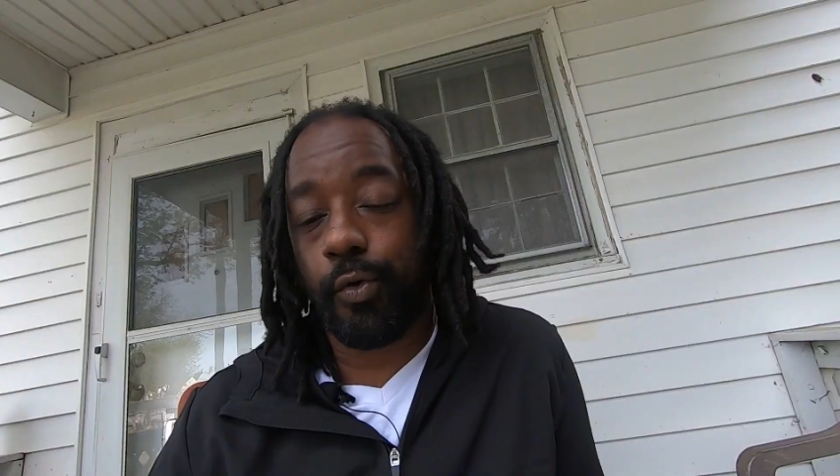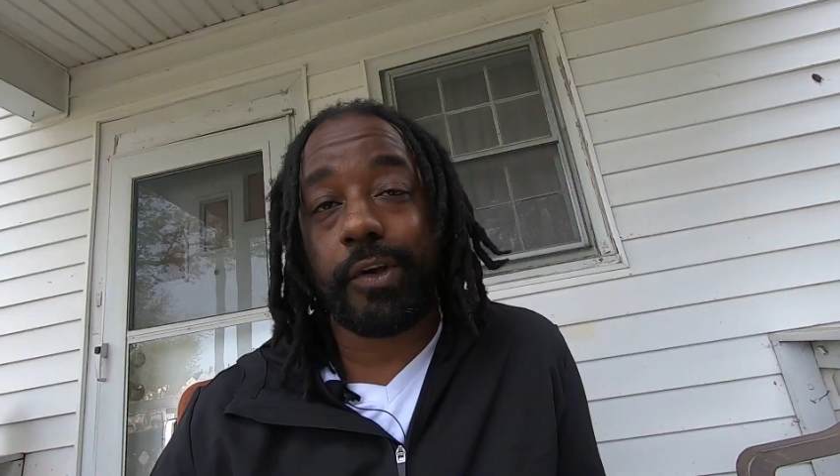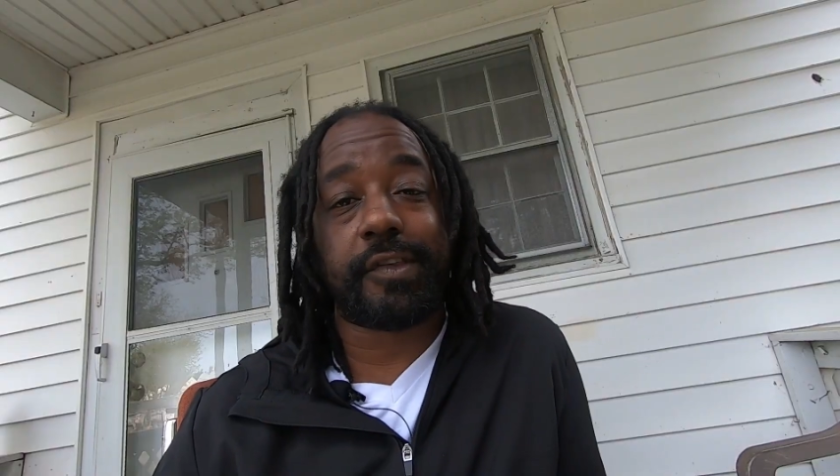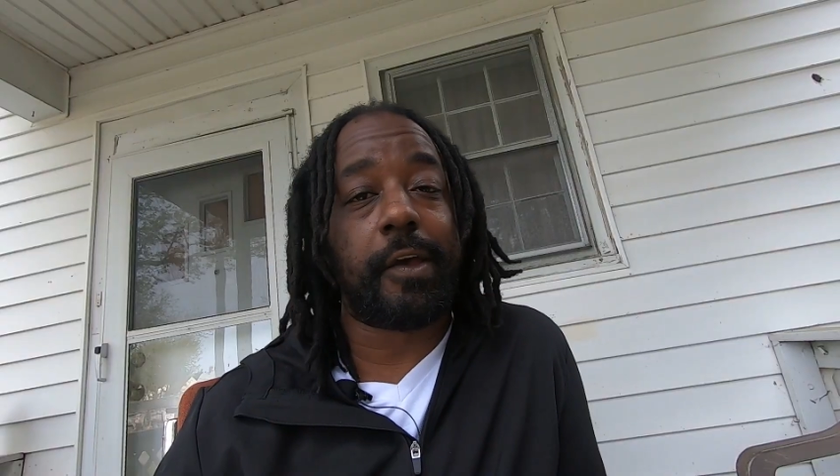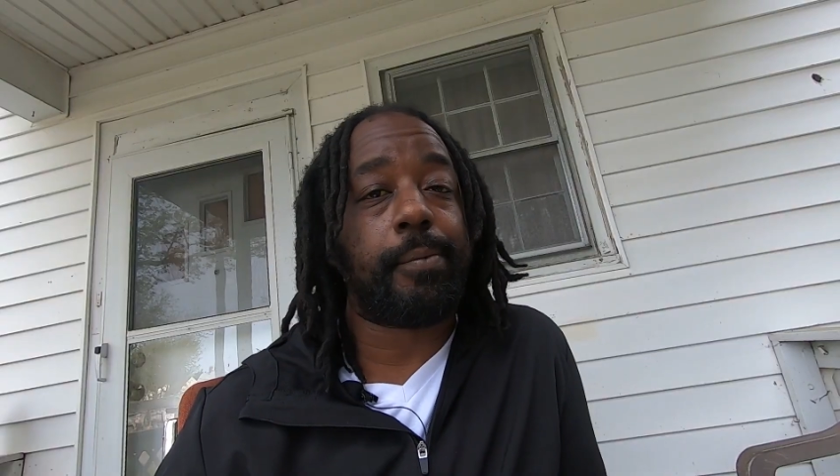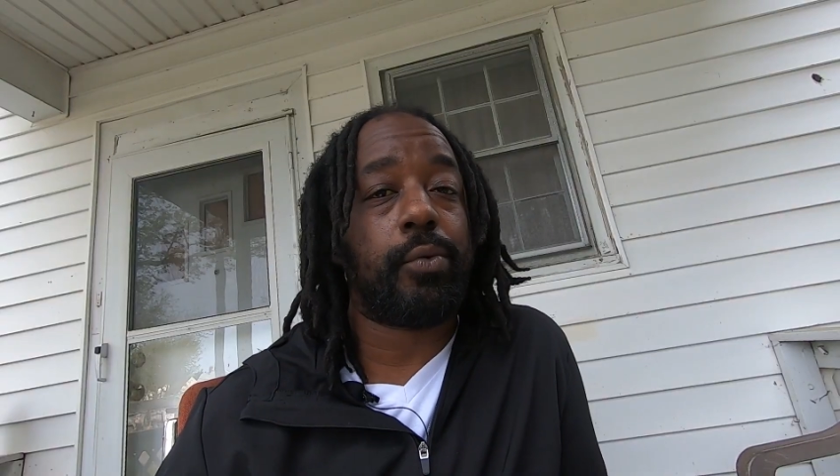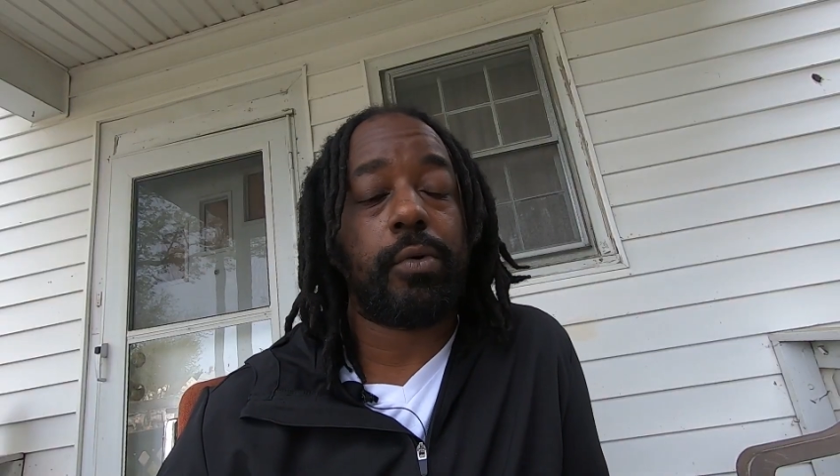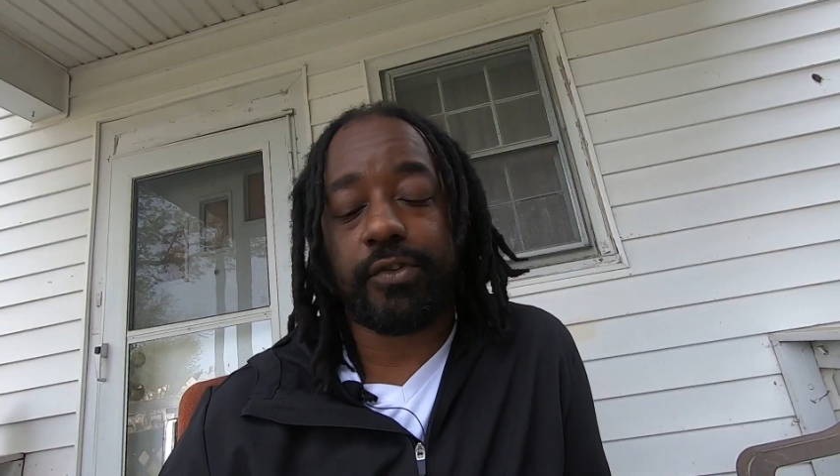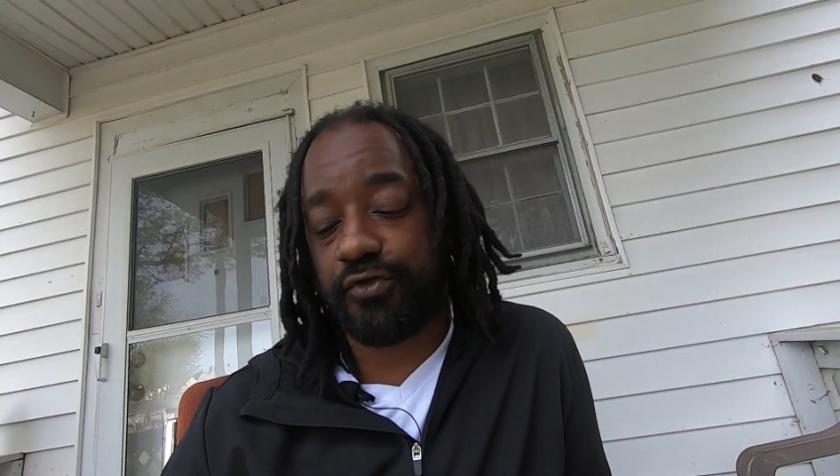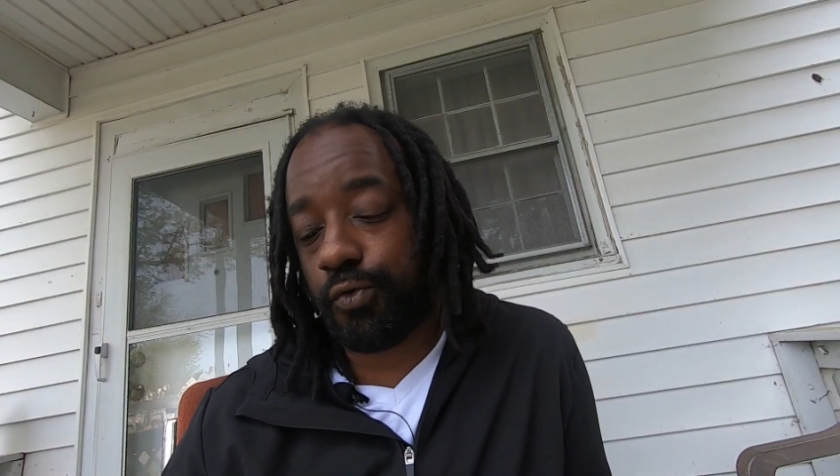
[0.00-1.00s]
For example,
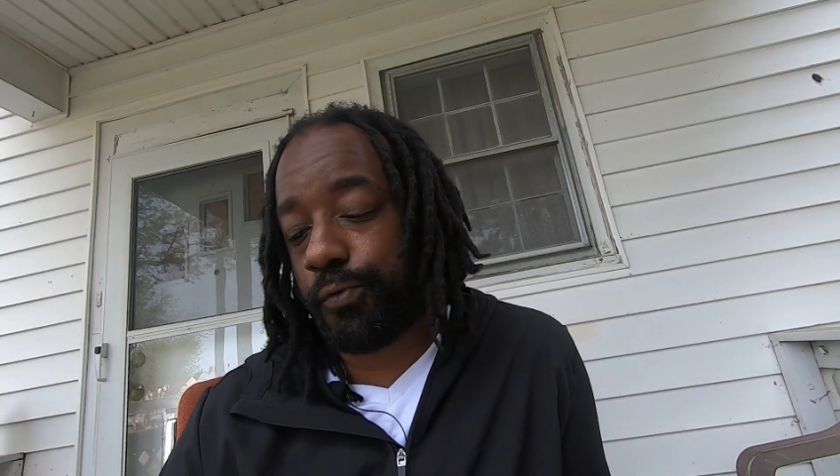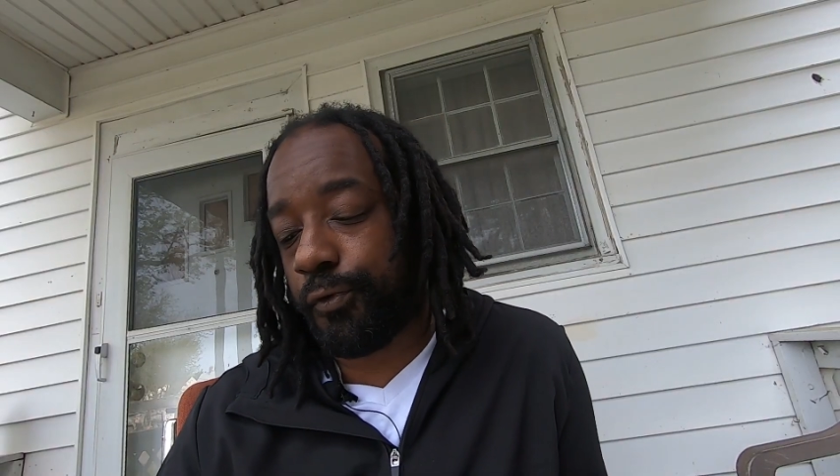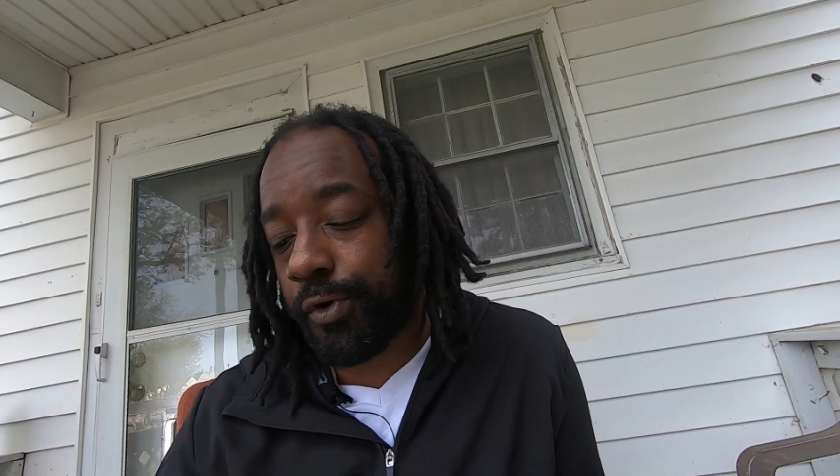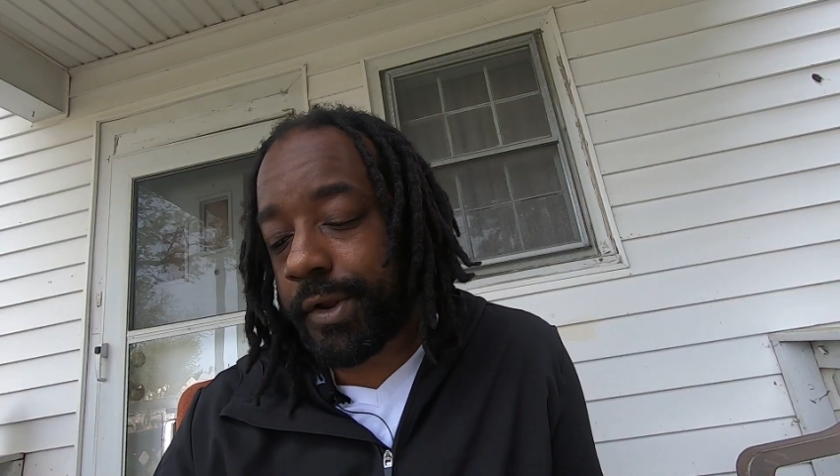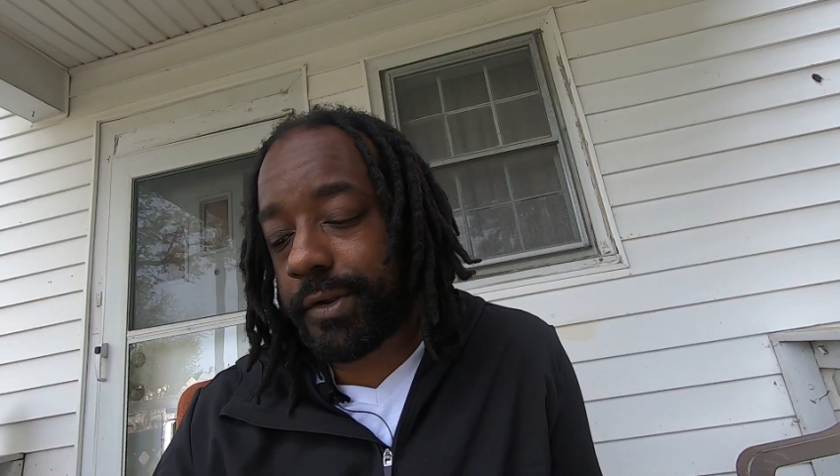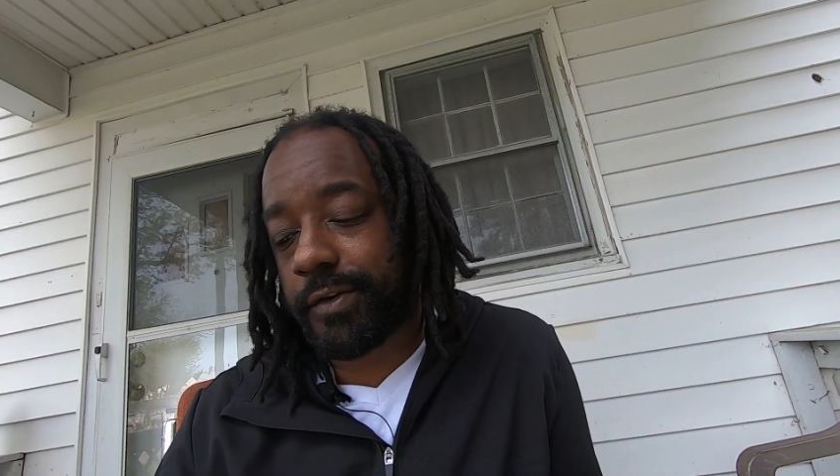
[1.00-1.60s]
a true friend